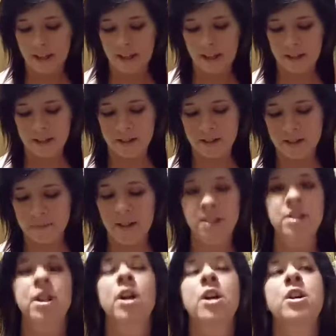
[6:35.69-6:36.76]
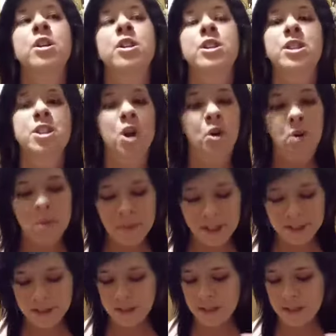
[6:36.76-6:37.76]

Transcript: And it smells so amazing.